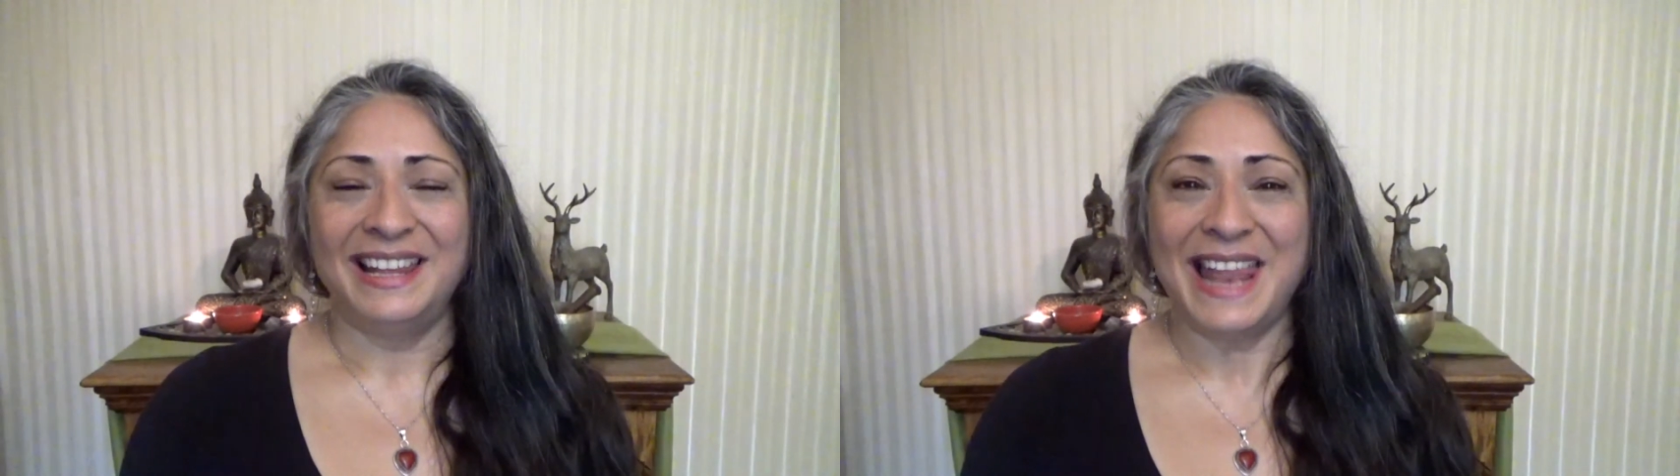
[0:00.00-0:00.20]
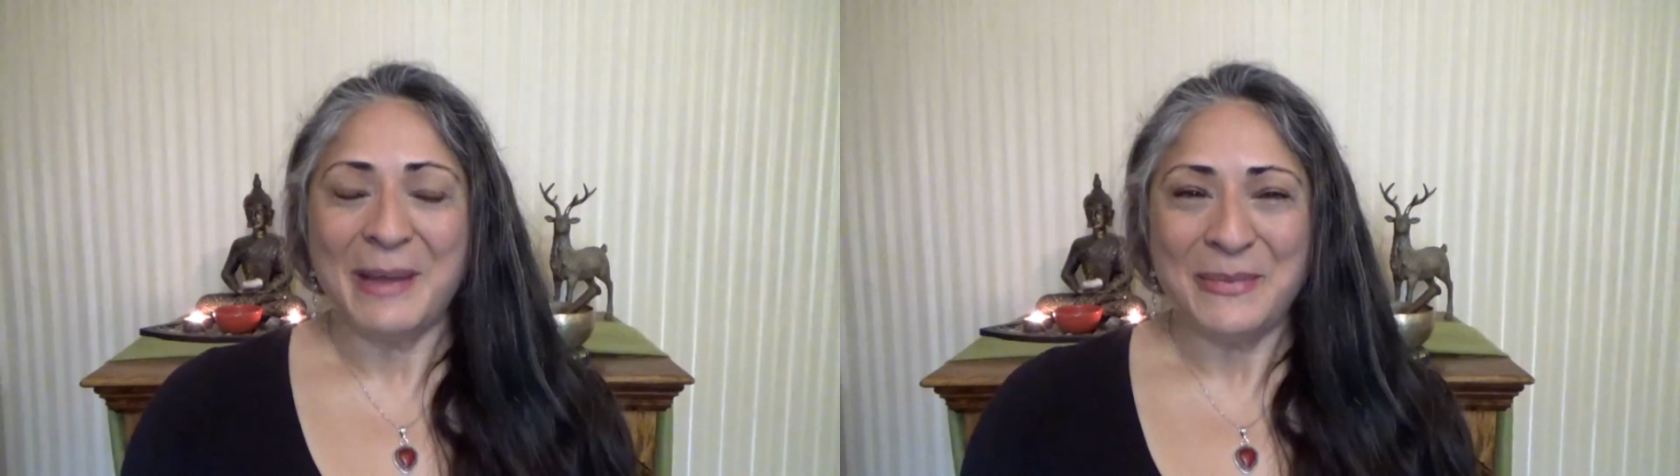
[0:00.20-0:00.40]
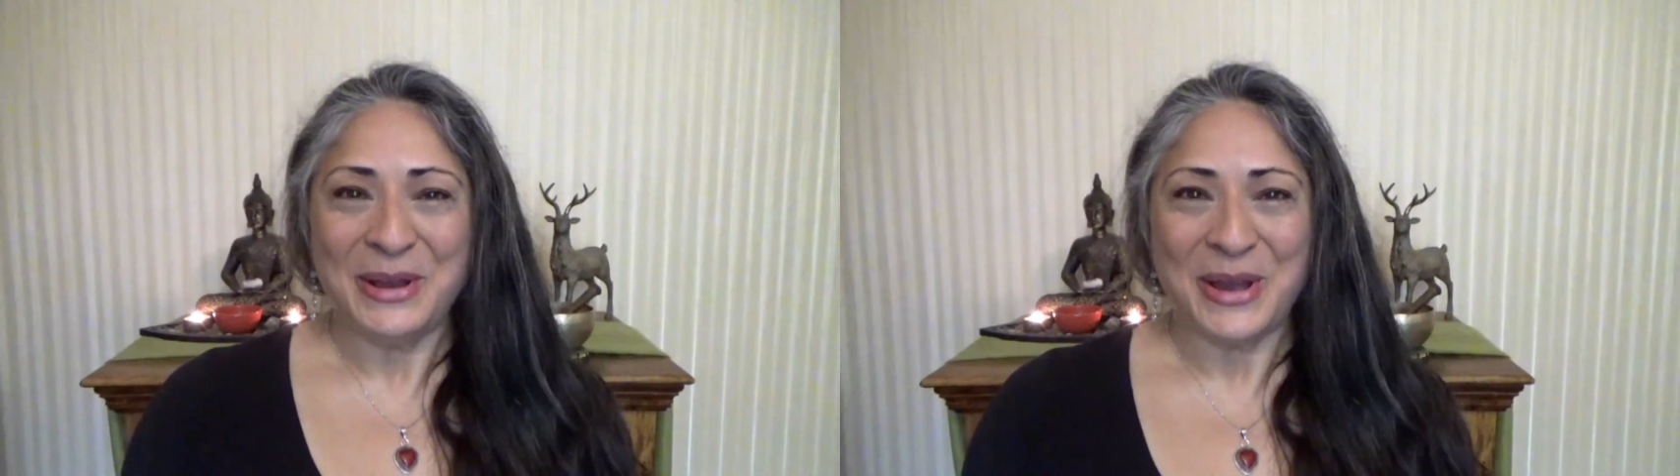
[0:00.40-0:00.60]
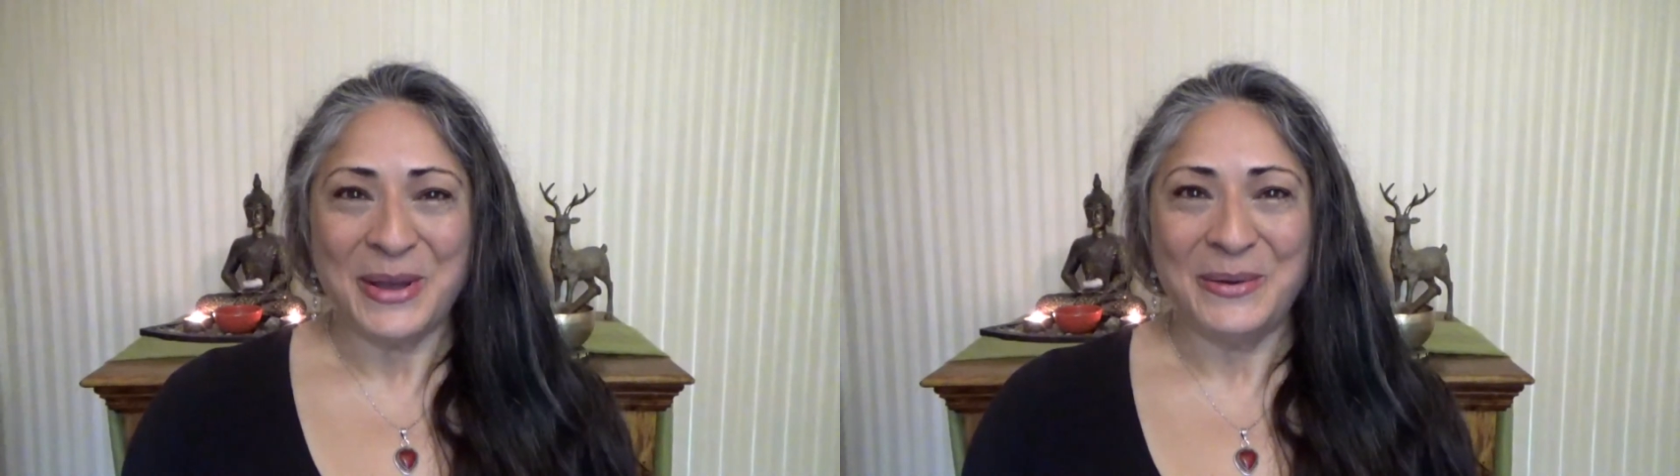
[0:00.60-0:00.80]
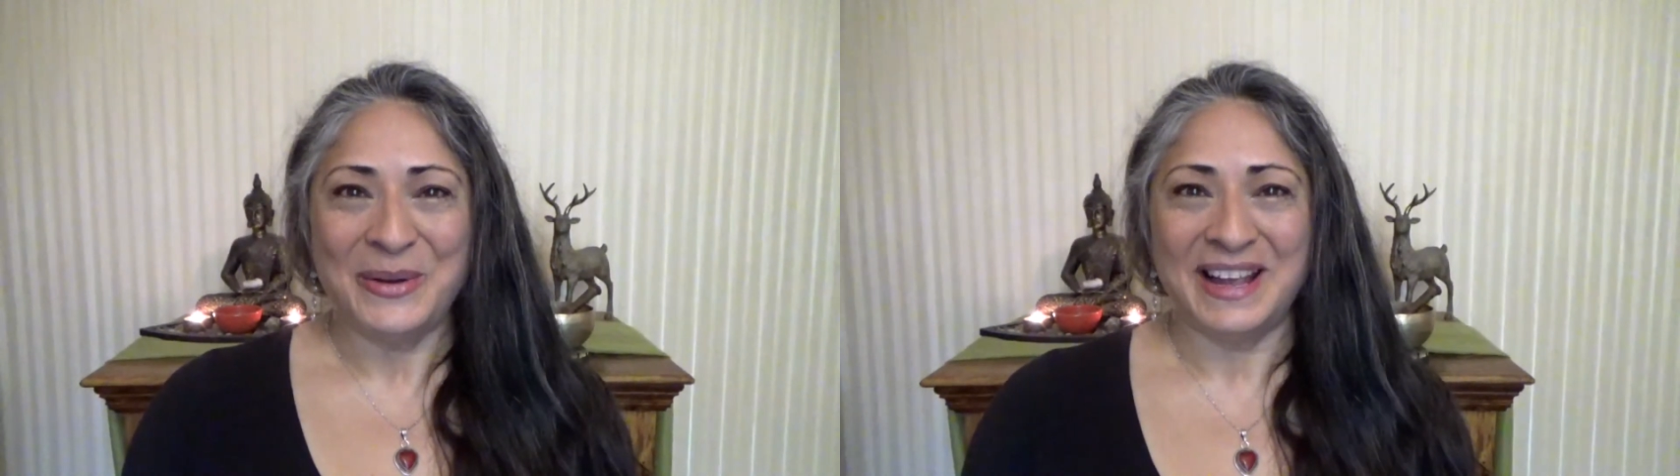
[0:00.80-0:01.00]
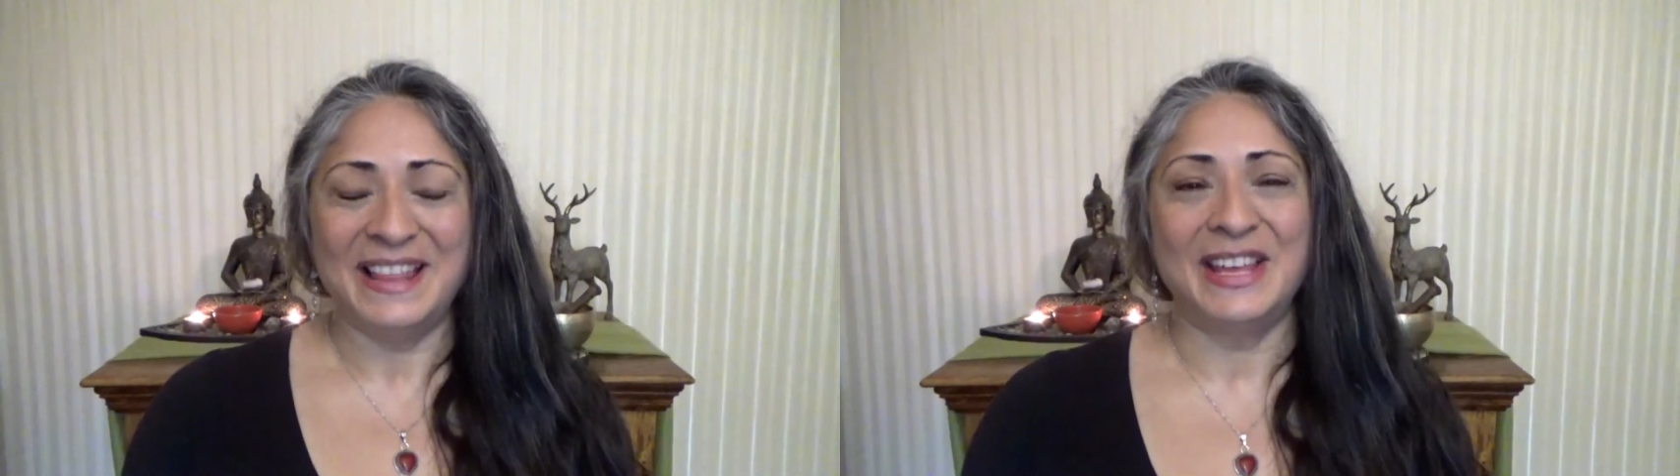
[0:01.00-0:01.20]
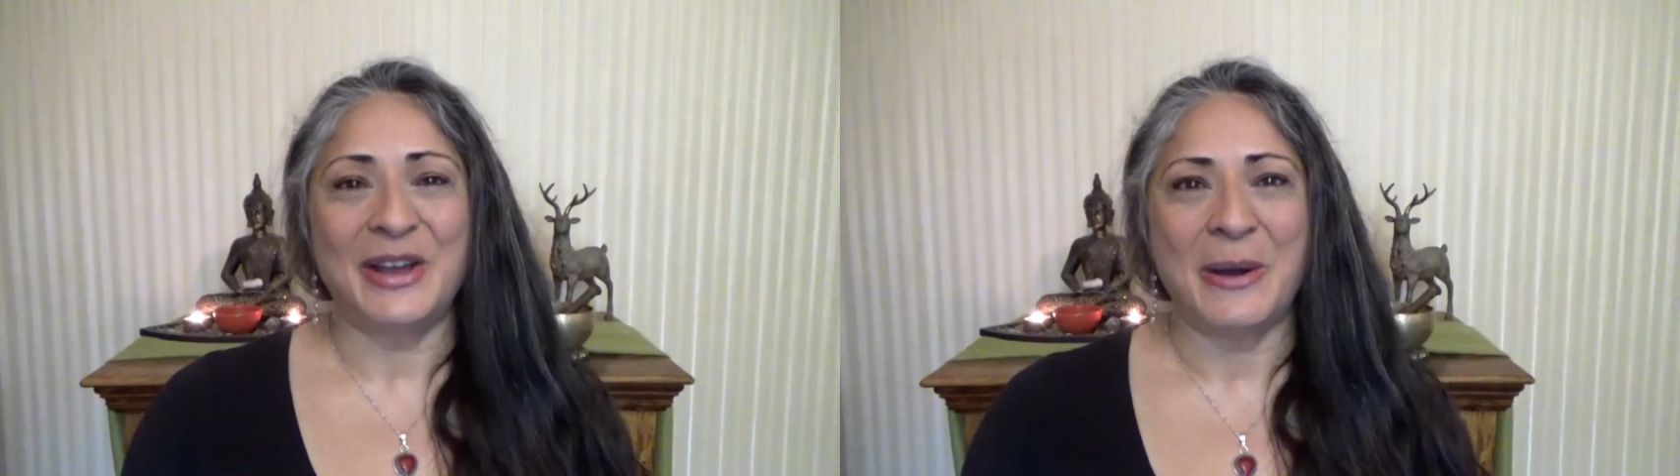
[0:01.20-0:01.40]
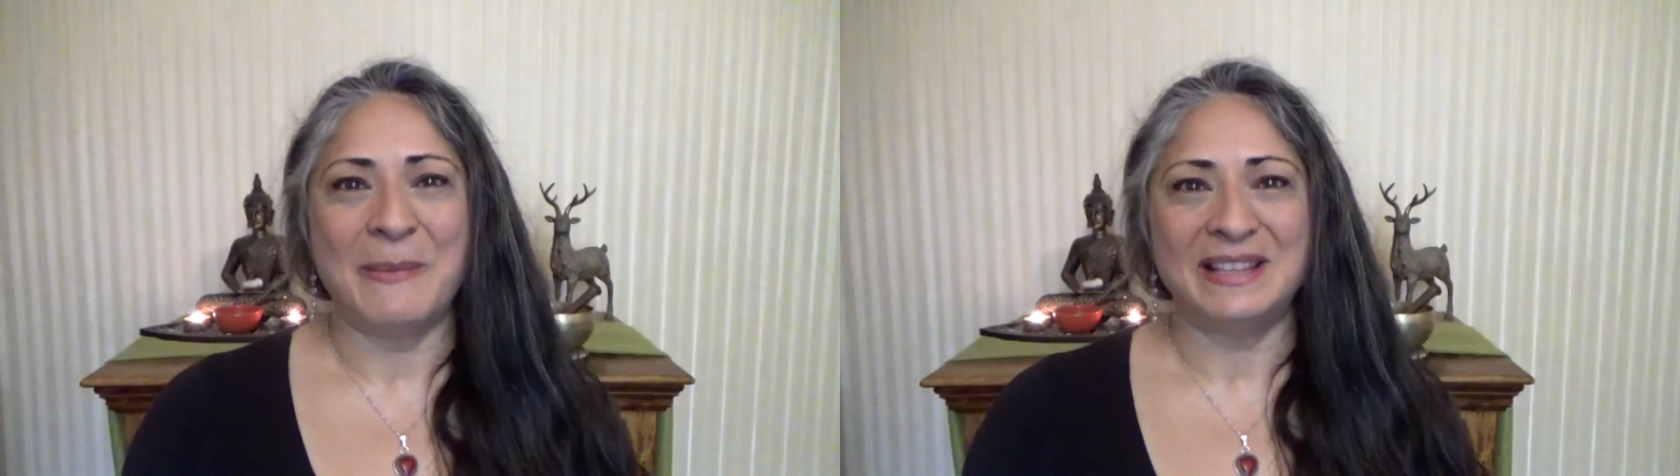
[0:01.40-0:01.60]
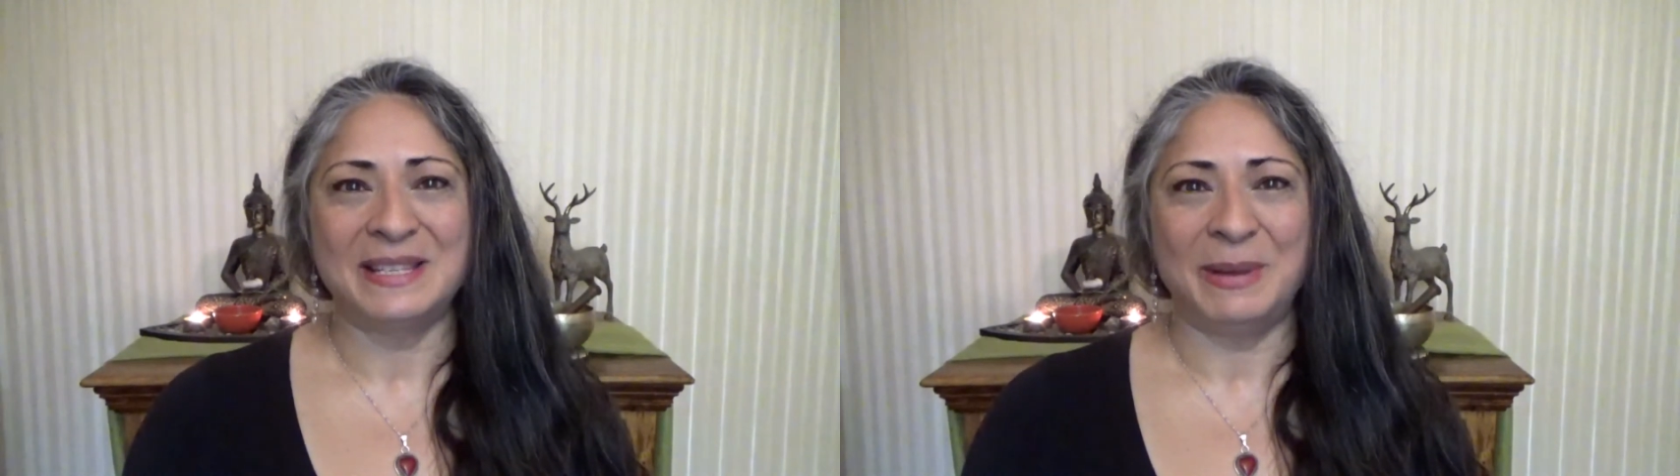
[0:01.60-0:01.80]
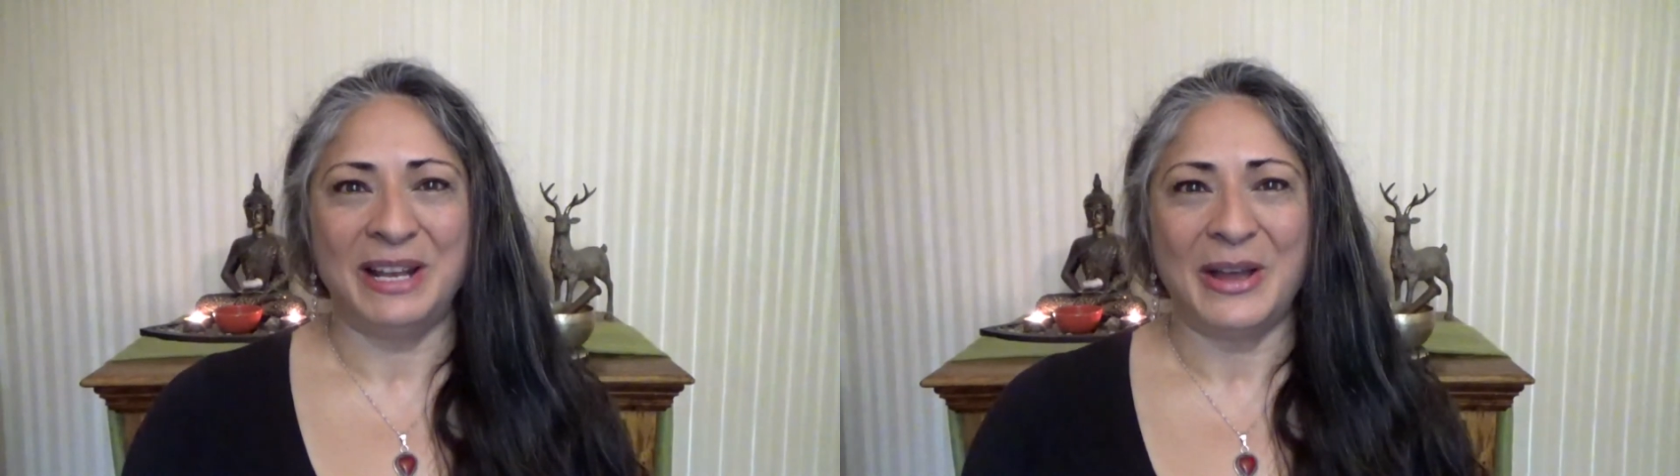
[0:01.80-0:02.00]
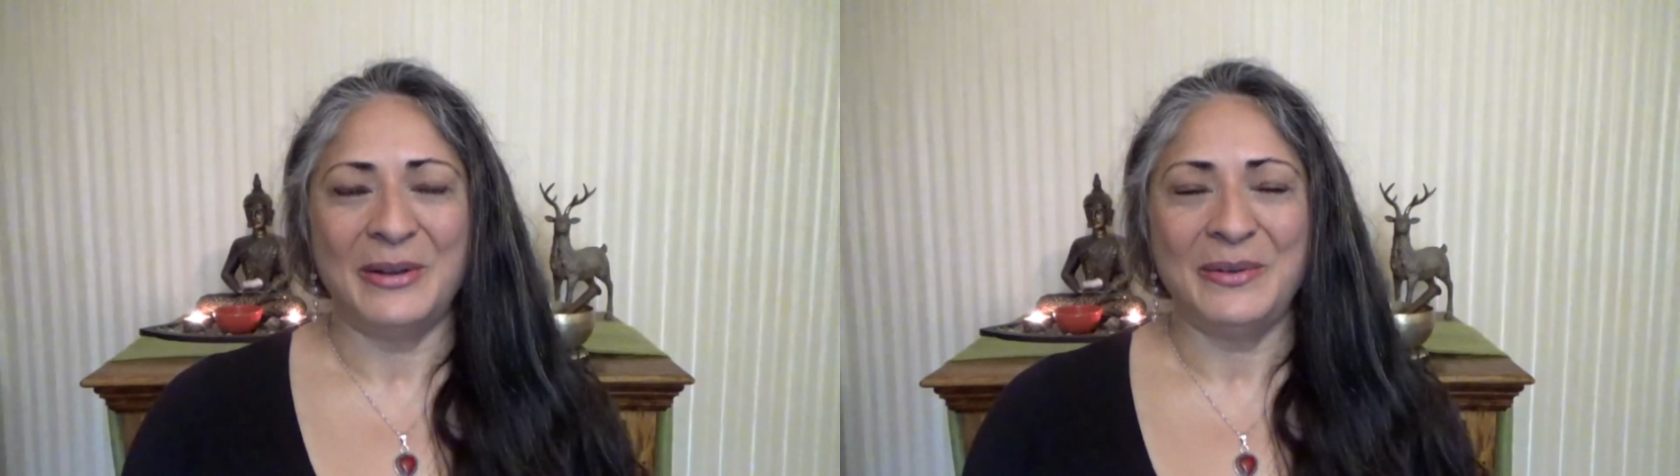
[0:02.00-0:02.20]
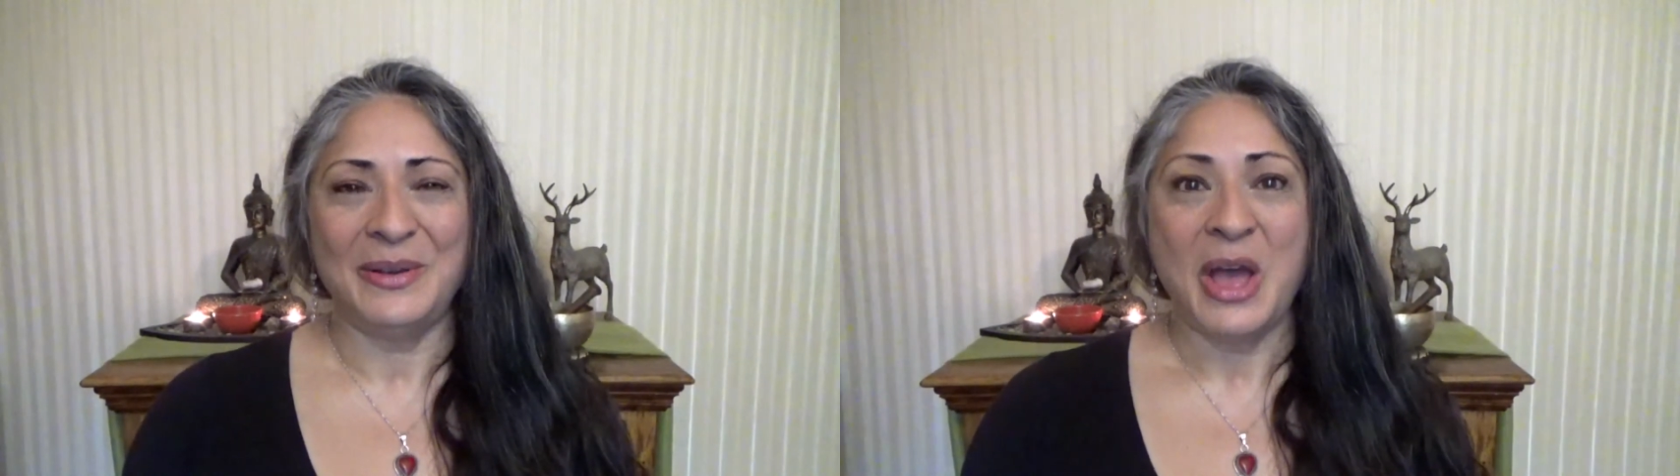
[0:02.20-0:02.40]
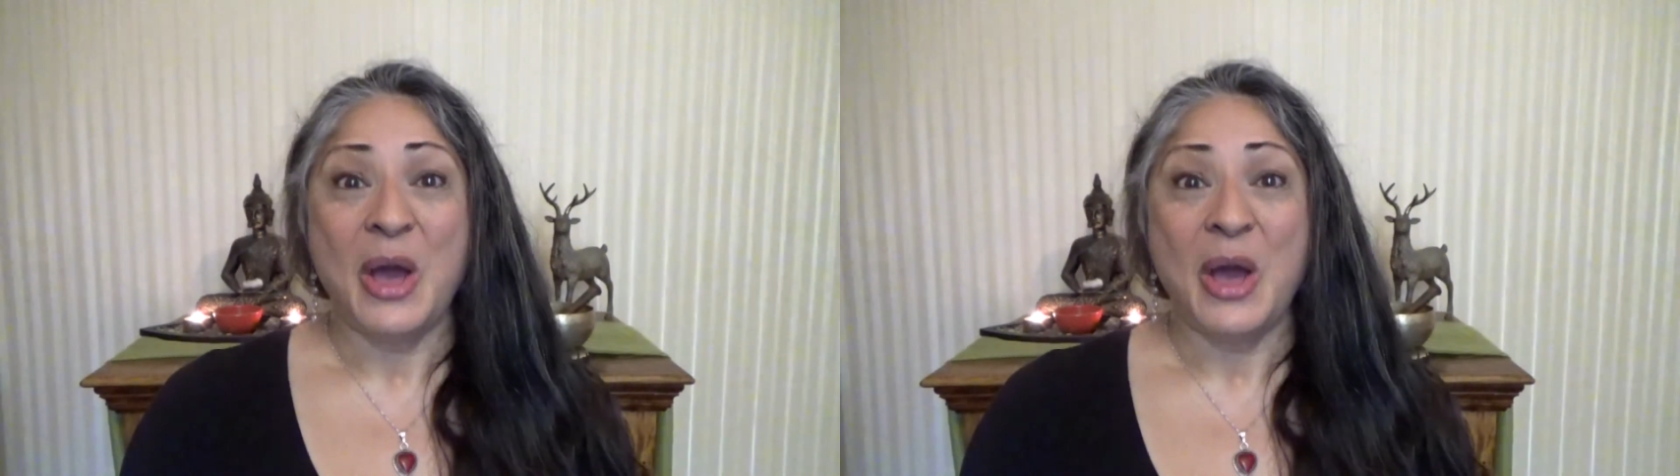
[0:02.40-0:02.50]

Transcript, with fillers: Let me know in the comments below,